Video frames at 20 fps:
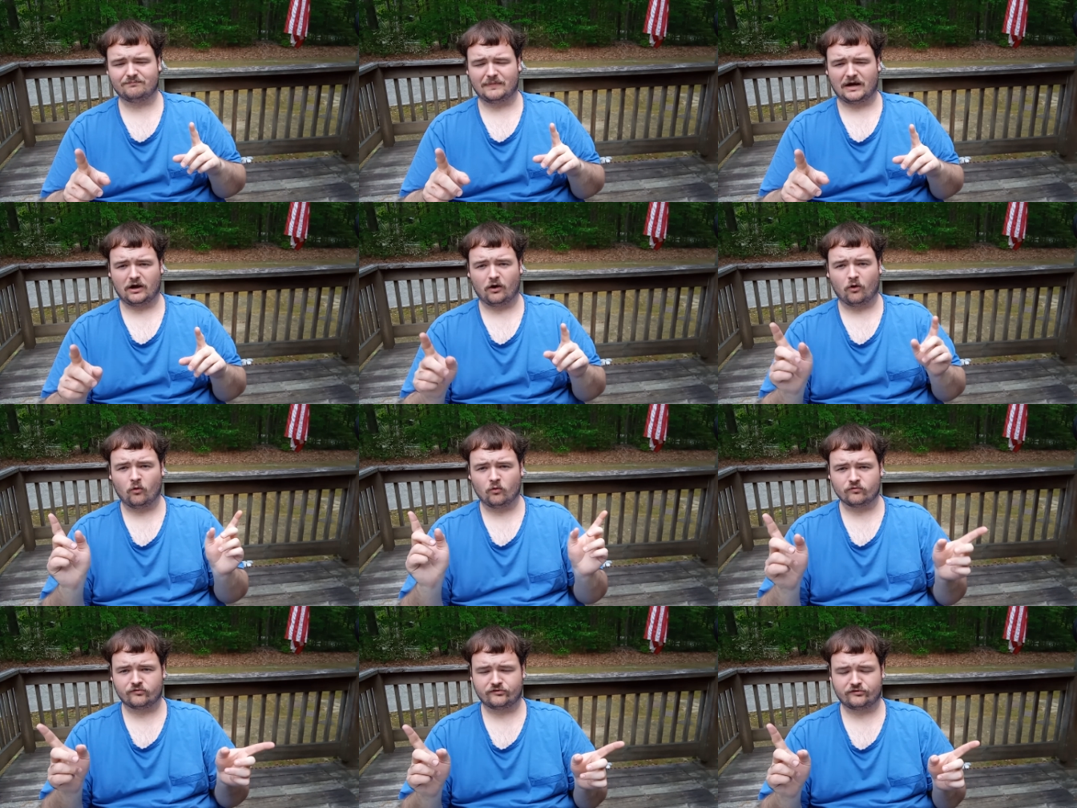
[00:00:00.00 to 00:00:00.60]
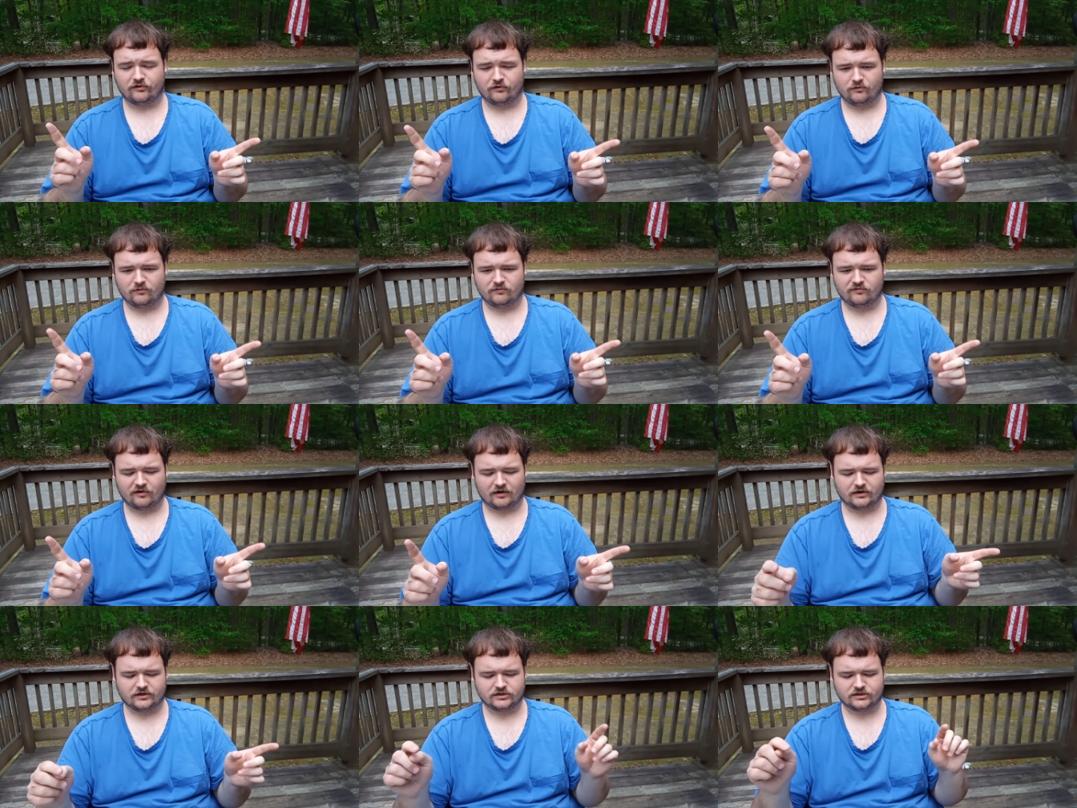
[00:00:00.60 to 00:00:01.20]
my old shoe
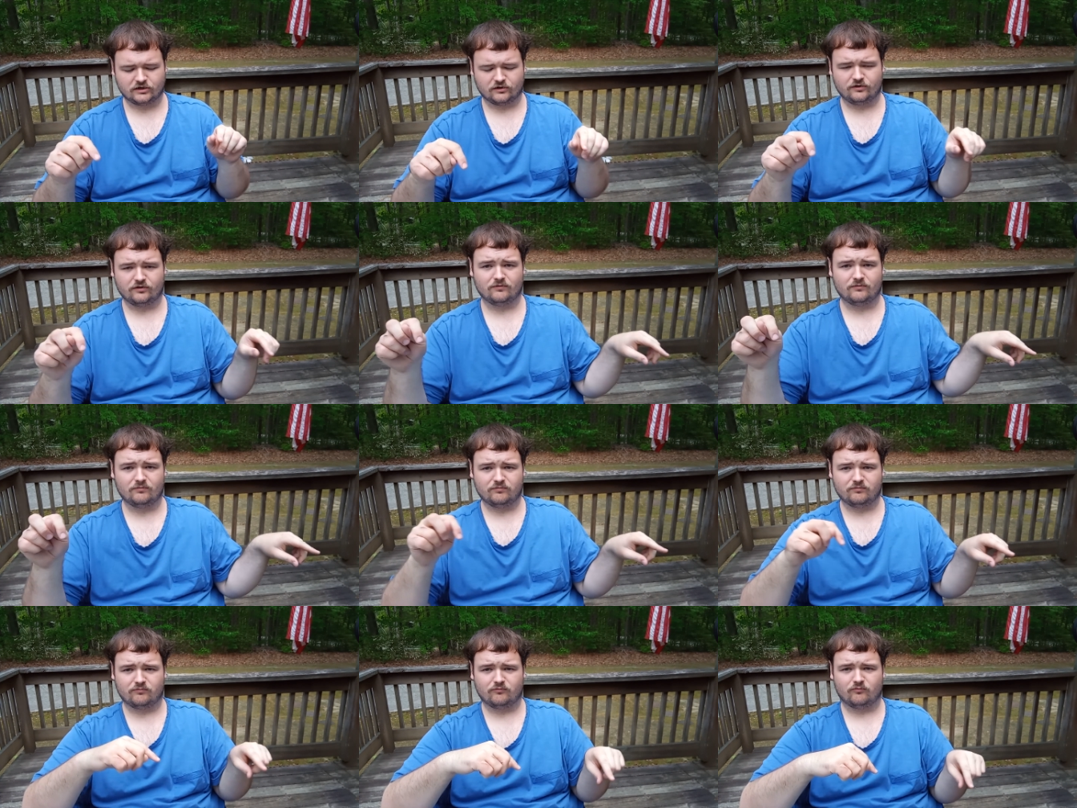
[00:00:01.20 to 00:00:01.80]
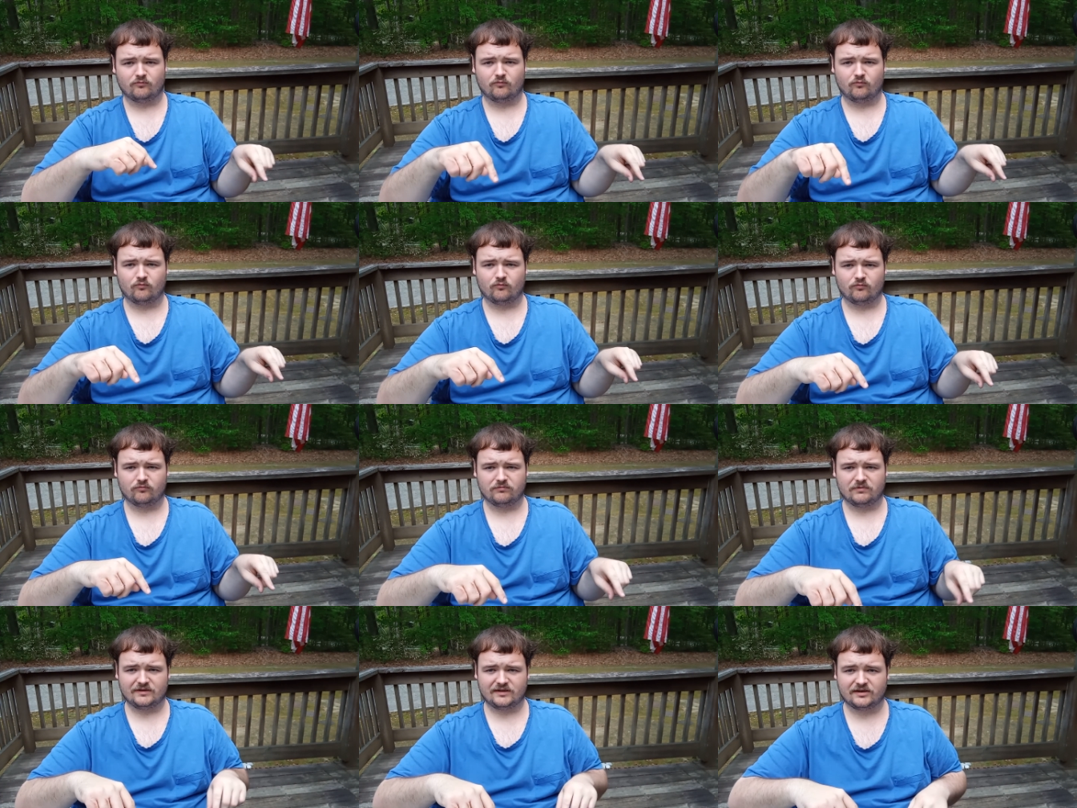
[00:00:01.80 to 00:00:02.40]
so I can show you
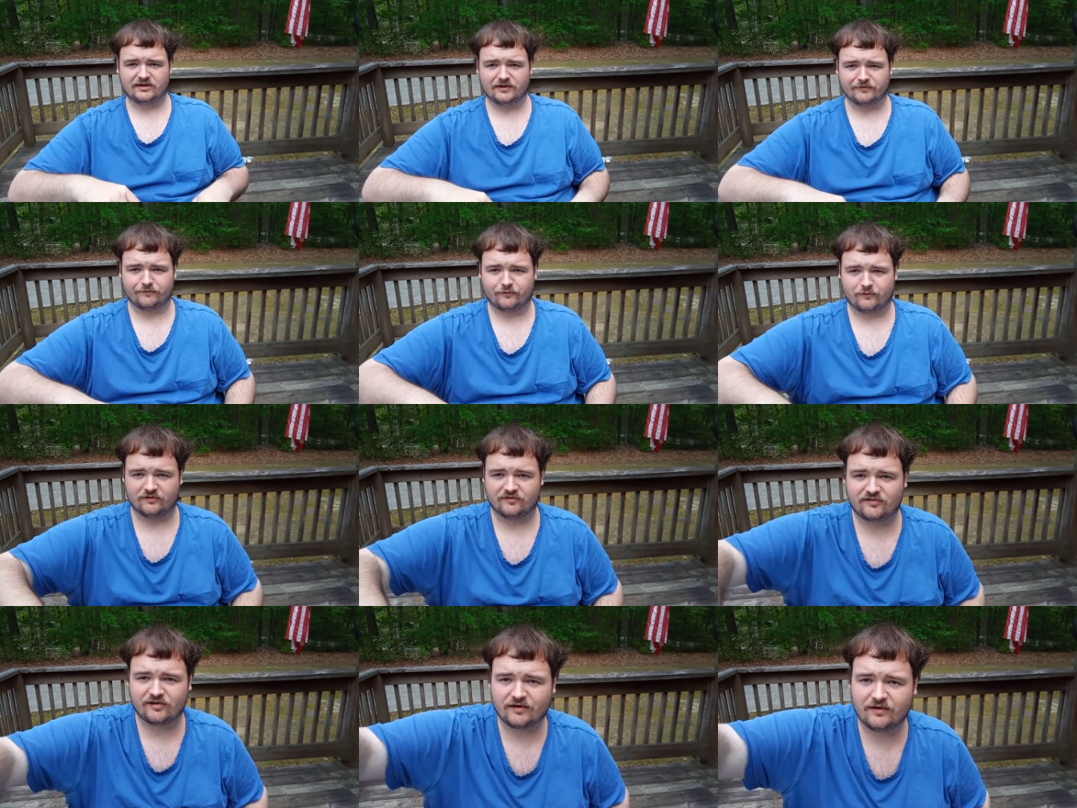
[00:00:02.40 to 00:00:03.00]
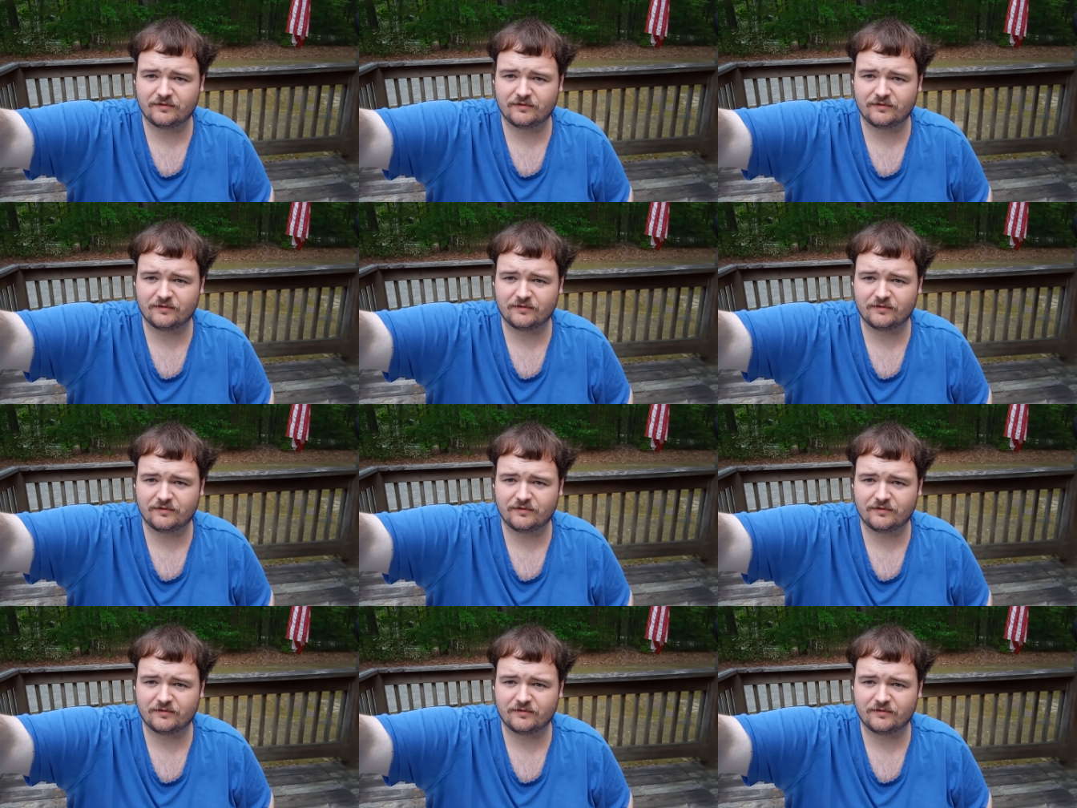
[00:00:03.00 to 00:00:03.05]
the difference,